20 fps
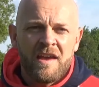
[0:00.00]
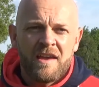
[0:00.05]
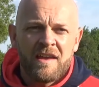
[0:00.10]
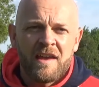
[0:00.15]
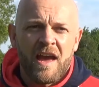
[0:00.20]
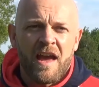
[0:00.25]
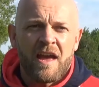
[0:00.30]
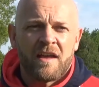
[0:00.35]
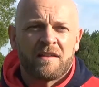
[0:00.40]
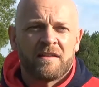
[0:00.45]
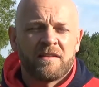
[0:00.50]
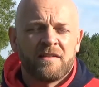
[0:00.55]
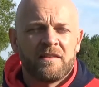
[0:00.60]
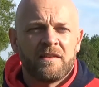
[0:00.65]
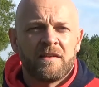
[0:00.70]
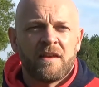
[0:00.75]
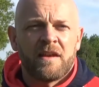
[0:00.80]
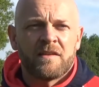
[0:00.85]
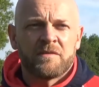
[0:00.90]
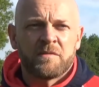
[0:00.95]
Yeah,
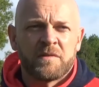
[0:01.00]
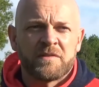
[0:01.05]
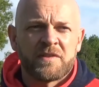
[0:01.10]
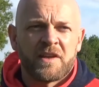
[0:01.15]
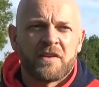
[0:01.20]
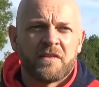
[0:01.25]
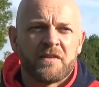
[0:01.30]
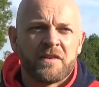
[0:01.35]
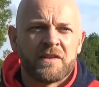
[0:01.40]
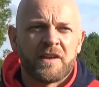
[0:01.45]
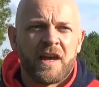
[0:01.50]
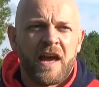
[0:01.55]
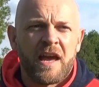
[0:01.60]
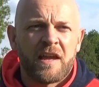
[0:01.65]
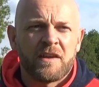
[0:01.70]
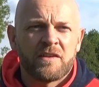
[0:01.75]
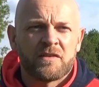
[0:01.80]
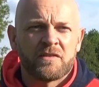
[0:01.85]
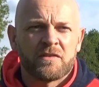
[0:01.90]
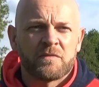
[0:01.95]
as we said on the
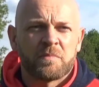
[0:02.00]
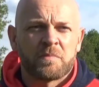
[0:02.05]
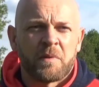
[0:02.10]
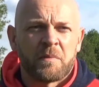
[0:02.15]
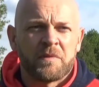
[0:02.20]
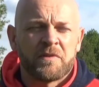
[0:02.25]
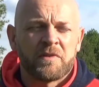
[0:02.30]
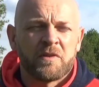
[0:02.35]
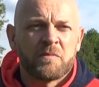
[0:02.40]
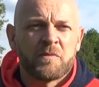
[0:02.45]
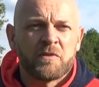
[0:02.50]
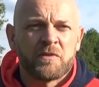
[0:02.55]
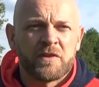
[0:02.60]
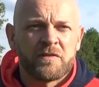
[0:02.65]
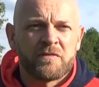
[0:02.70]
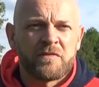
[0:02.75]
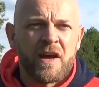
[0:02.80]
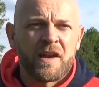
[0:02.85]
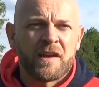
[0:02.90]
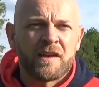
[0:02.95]
day, just probably too much
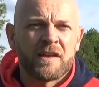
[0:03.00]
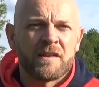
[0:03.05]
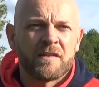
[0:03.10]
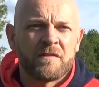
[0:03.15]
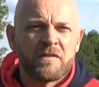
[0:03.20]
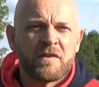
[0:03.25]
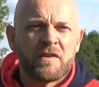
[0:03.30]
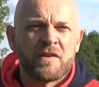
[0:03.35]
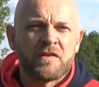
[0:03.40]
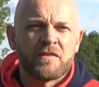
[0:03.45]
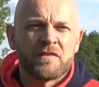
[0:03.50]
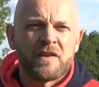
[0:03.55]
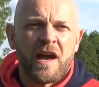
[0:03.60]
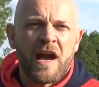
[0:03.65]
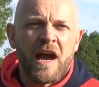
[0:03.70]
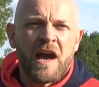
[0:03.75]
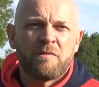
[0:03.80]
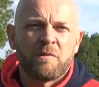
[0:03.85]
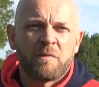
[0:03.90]
defending in the first half.